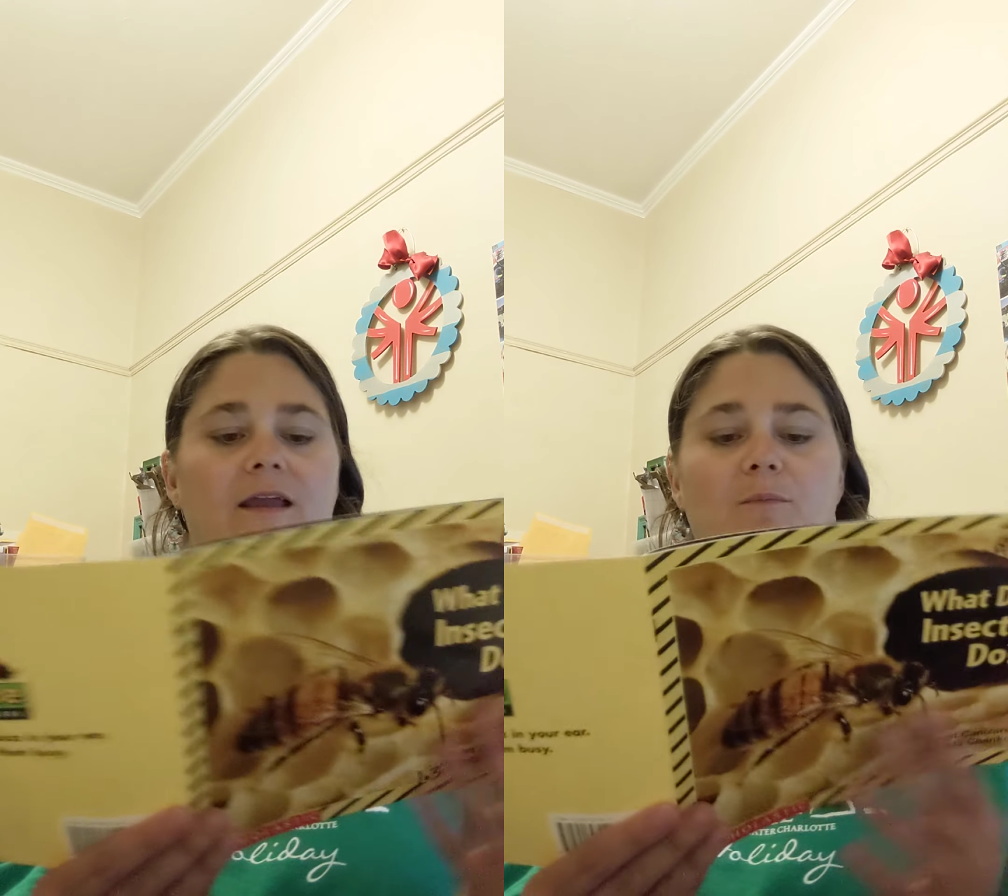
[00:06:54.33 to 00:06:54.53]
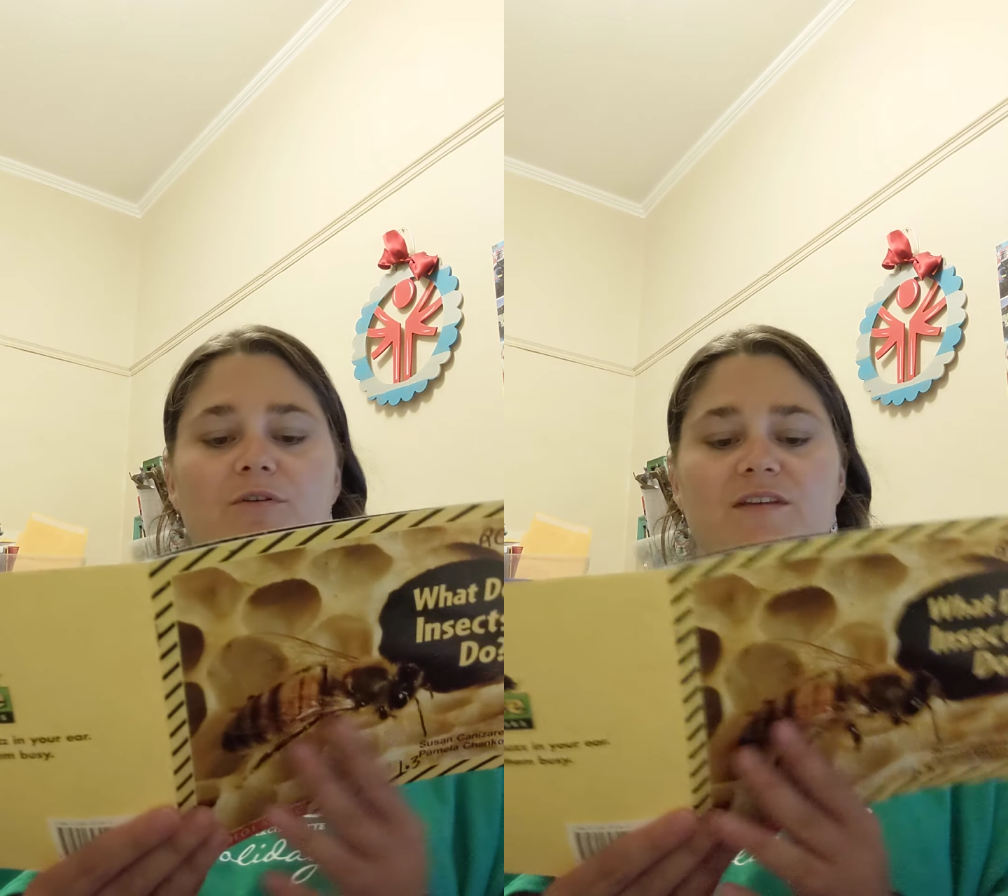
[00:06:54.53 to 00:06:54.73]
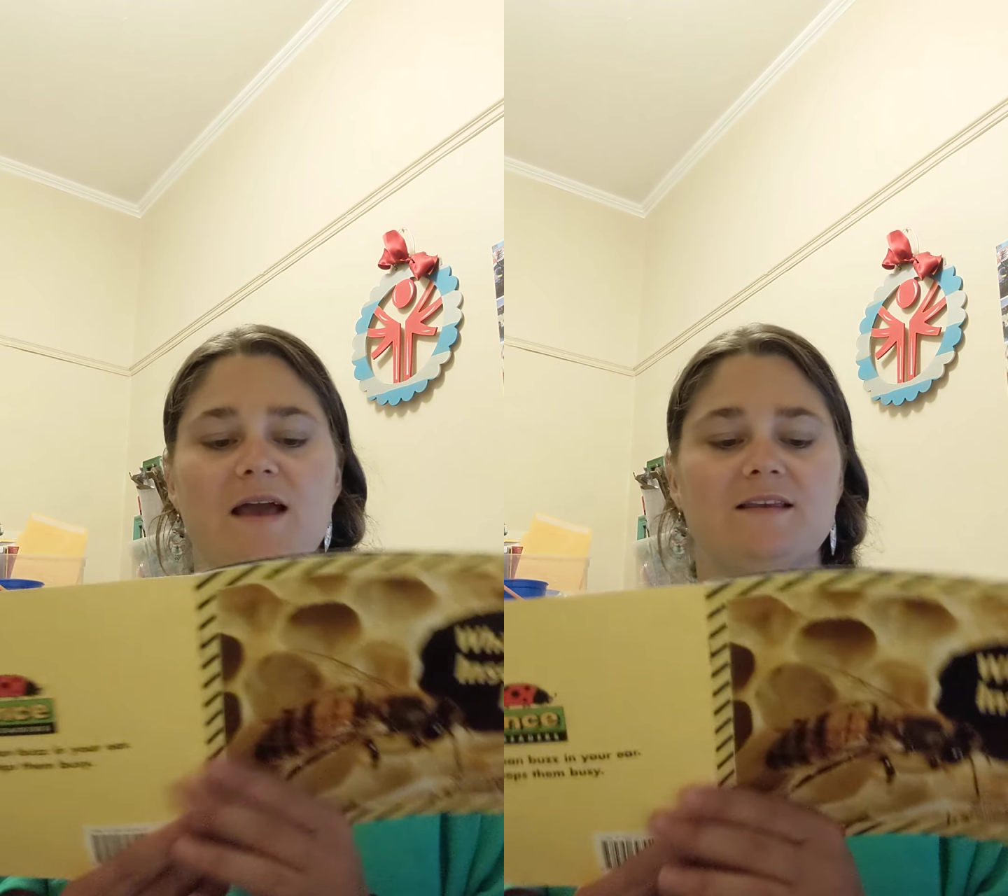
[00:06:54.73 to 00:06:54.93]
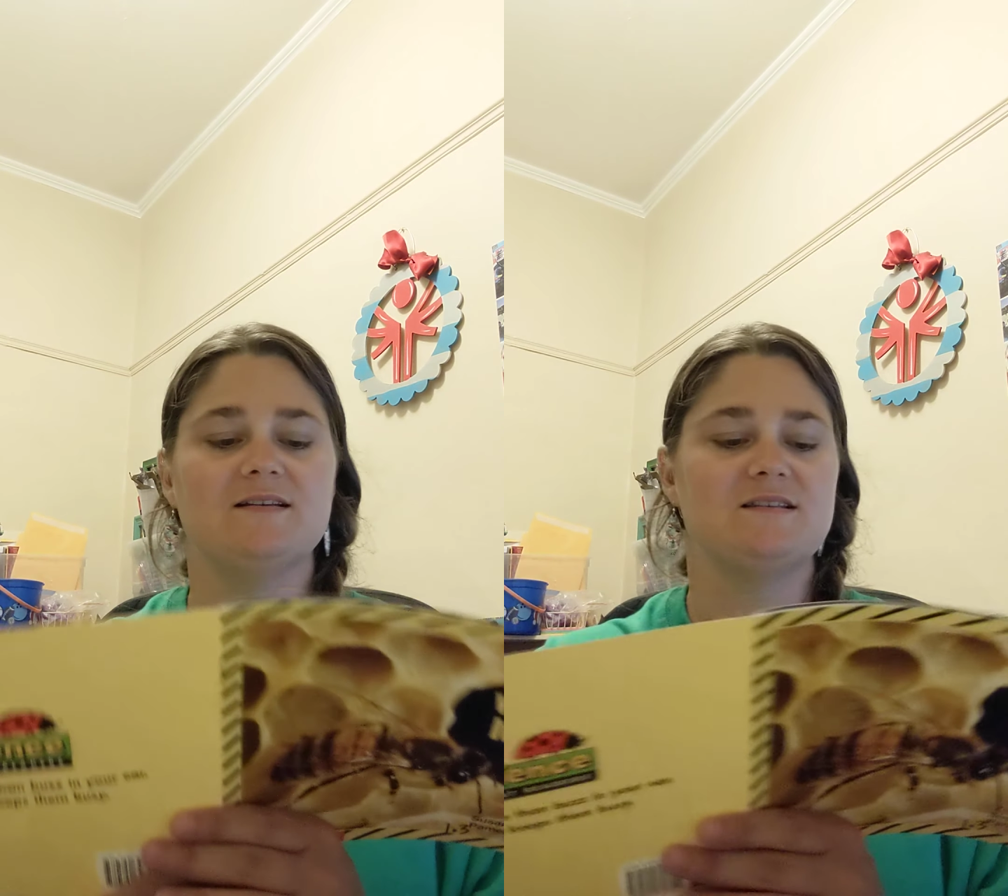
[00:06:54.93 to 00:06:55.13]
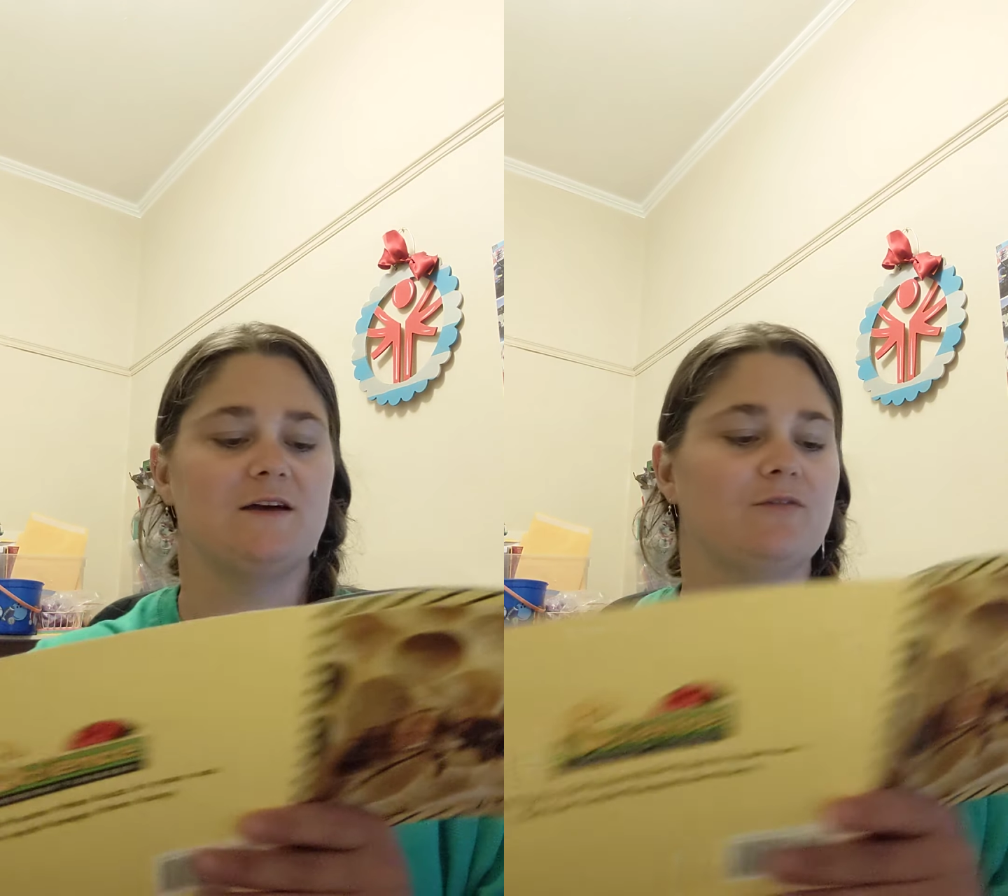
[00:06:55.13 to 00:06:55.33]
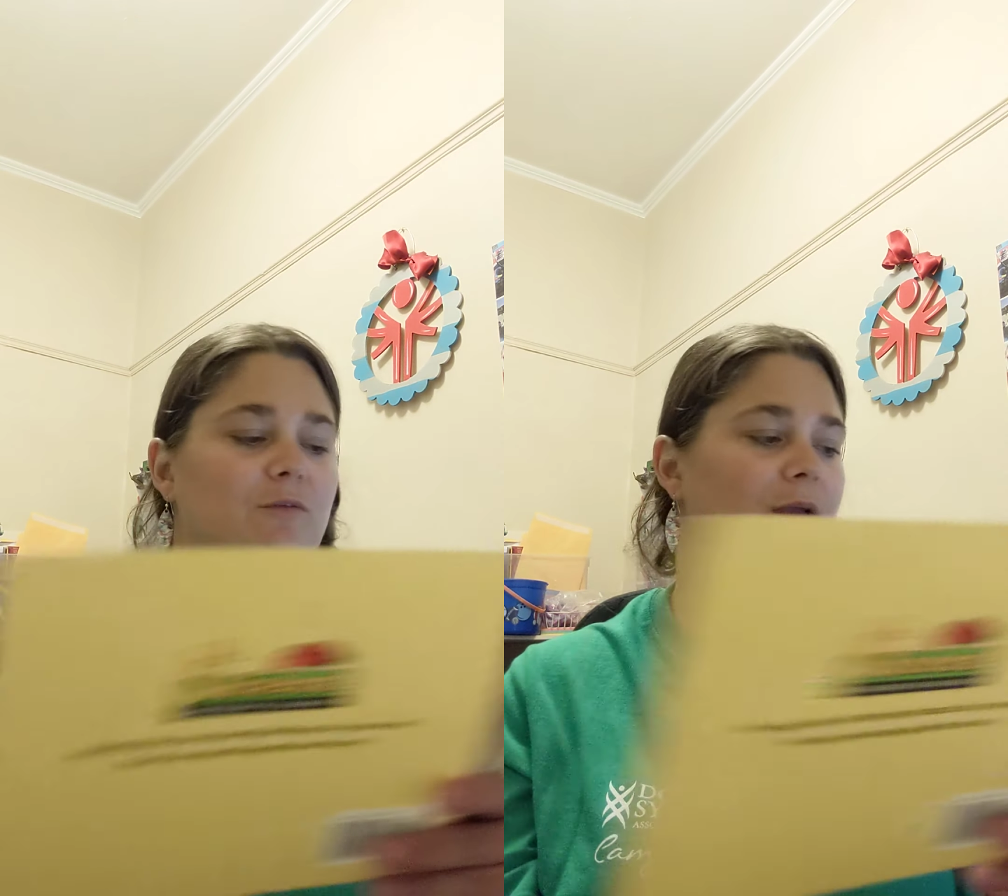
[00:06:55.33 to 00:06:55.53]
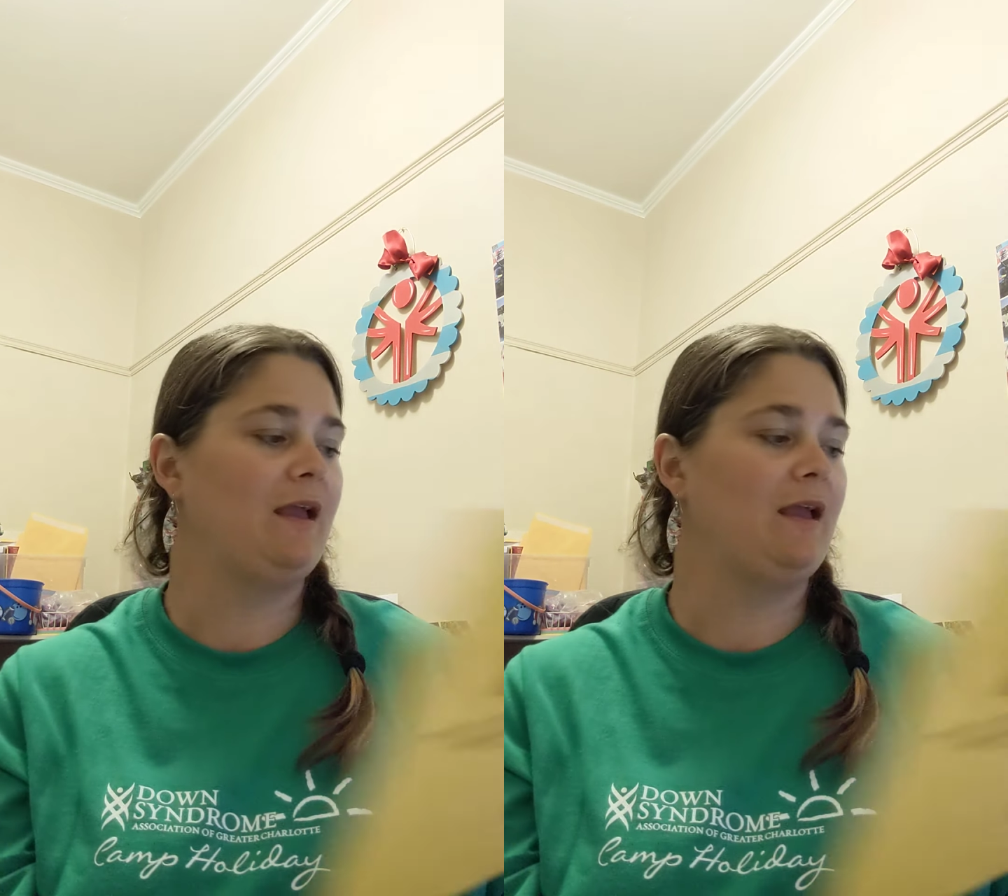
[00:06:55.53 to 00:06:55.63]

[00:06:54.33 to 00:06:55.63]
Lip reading: it can protect itself from